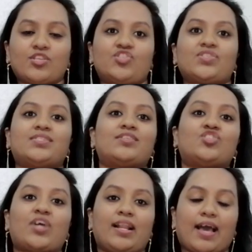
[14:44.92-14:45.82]
just the
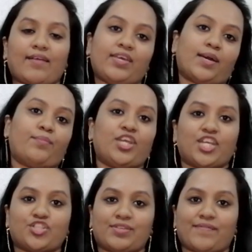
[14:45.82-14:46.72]
child having
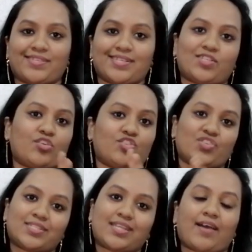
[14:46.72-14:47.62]
communication deficits or
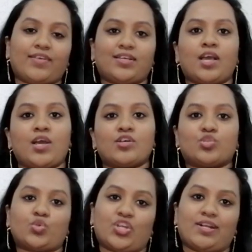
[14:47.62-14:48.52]
just having
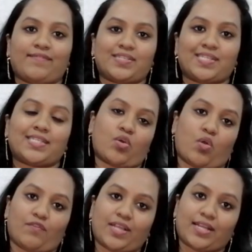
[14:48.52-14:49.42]
social deficits and all
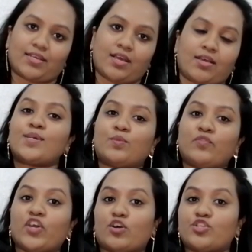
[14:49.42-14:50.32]
of that.
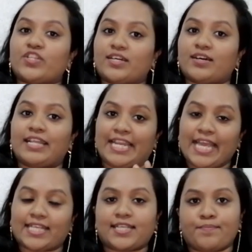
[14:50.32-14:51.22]
Moving on to the
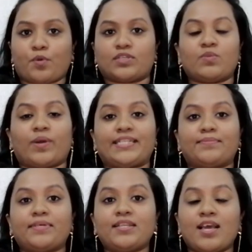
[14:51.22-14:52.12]
next important
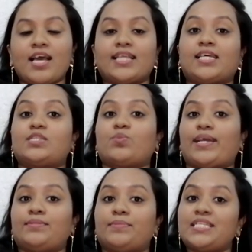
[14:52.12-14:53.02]
vitamin, that is
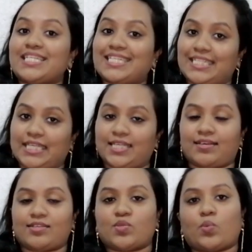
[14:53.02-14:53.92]
vitamin D.
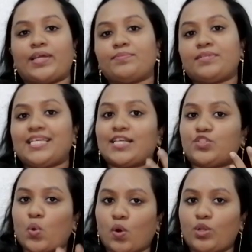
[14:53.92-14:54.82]
So vitamin D, as
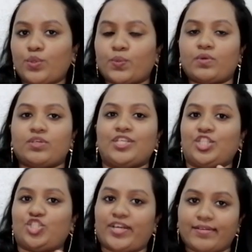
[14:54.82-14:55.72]
you all know,
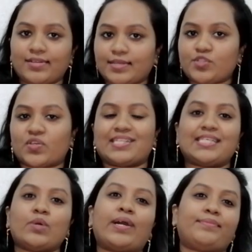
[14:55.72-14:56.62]
in general terms, you can
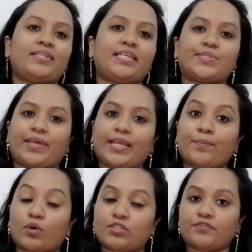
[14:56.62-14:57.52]
say vitamin D is very
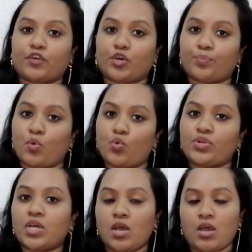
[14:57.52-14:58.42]
important for your bone,